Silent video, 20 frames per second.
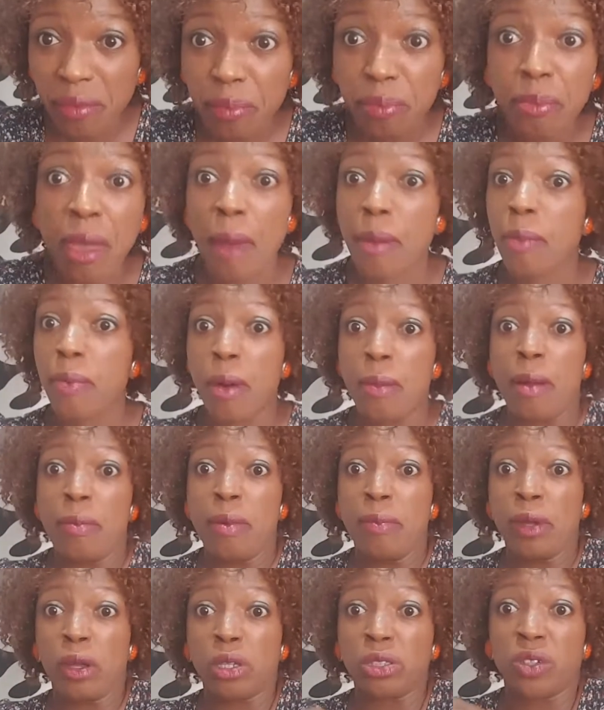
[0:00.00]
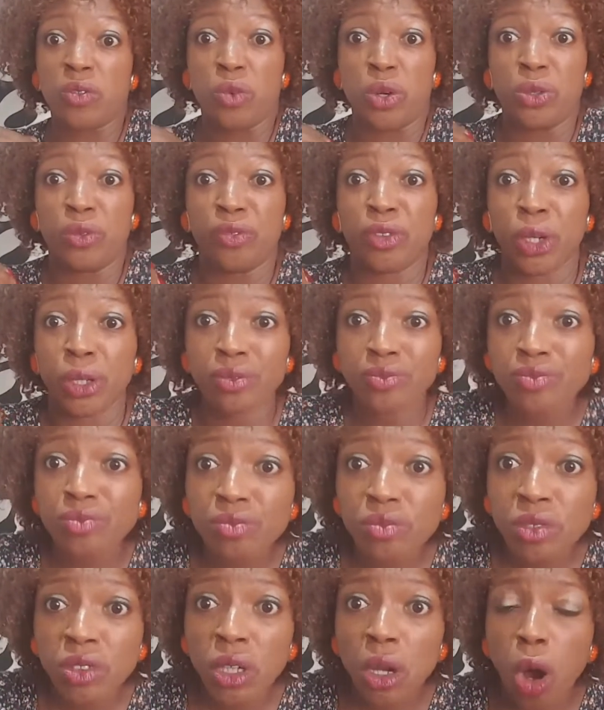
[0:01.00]
Maybe probably because of what you've done,
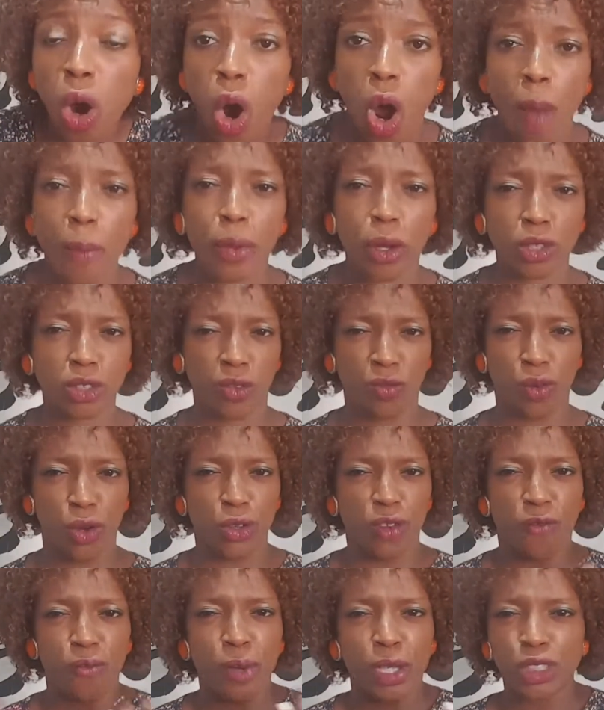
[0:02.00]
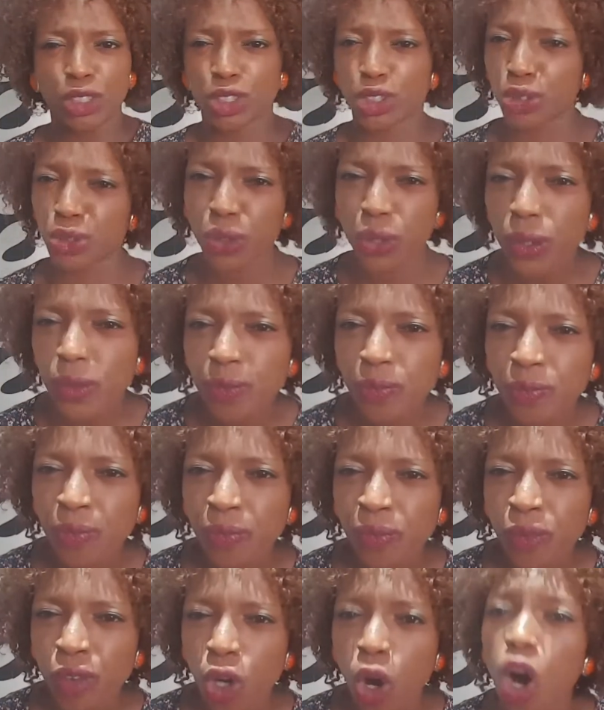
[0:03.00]
or because of what you've been through,
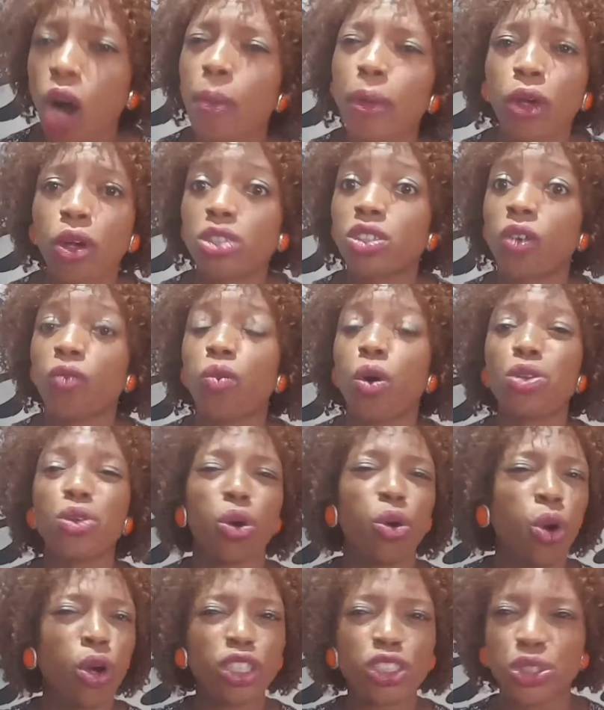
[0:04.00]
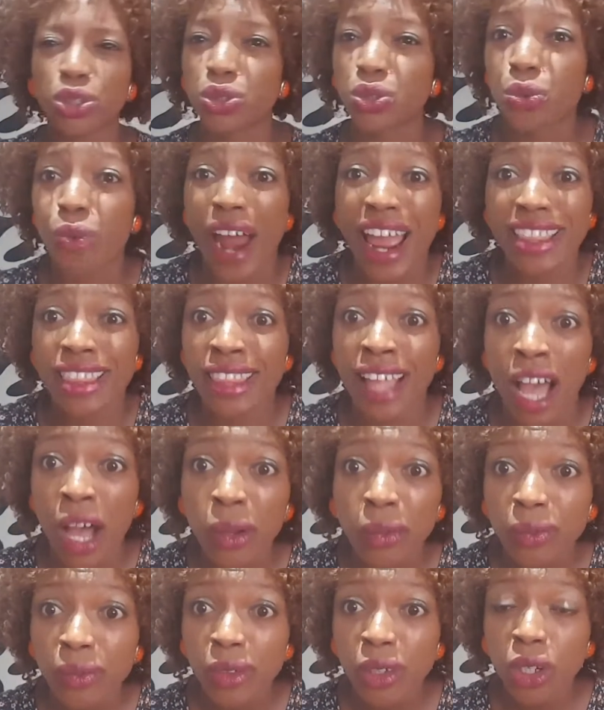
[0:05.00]
or because of what you're going through right
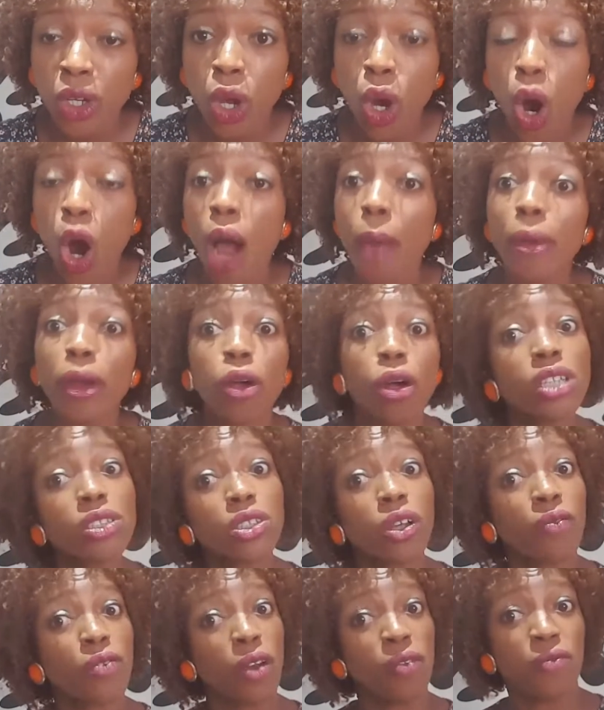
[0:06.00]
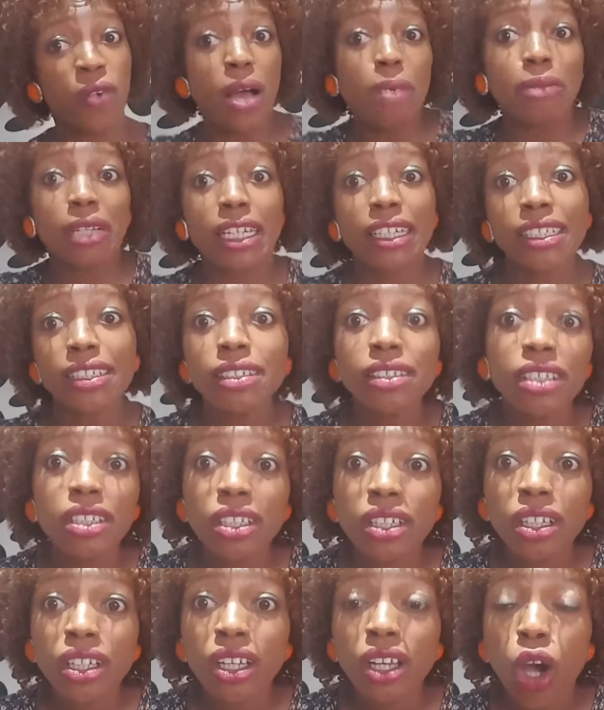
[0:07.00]
now, or because of your family,
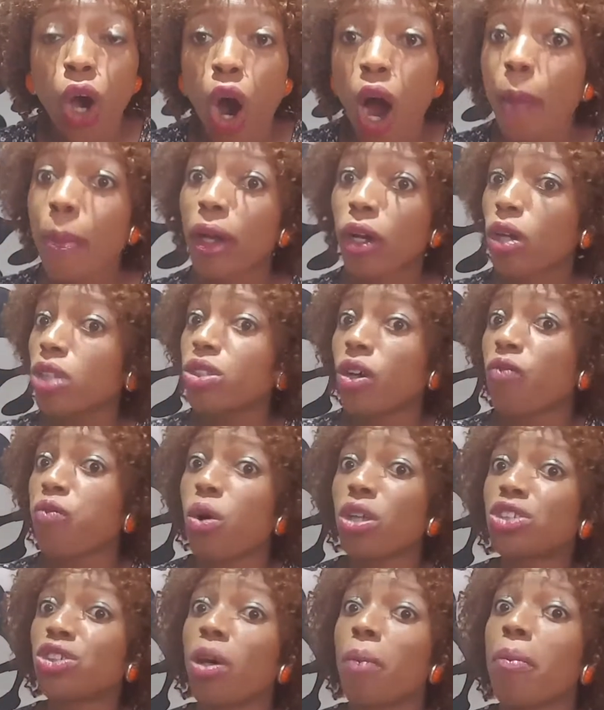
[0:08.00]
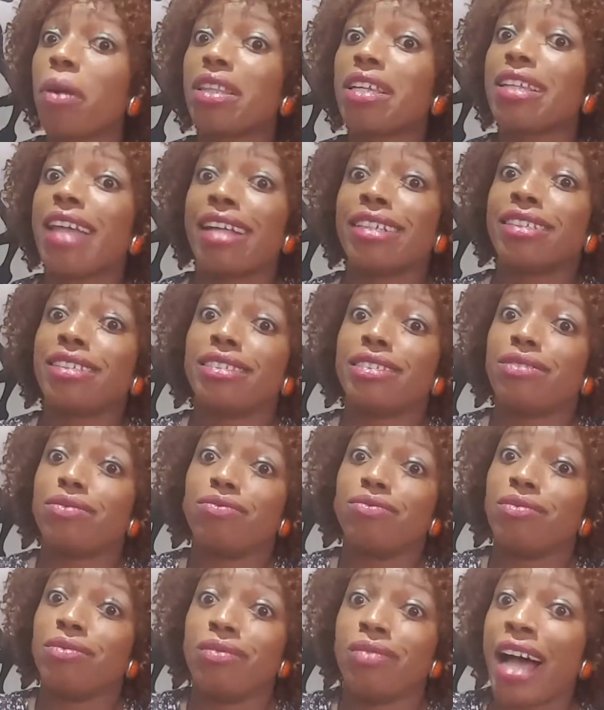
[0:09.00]
or because of what somebody that is
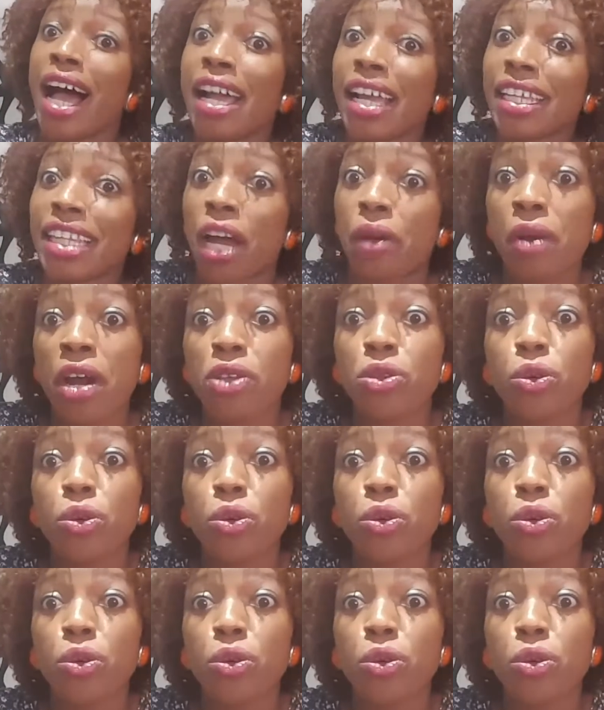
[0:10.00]
hanging around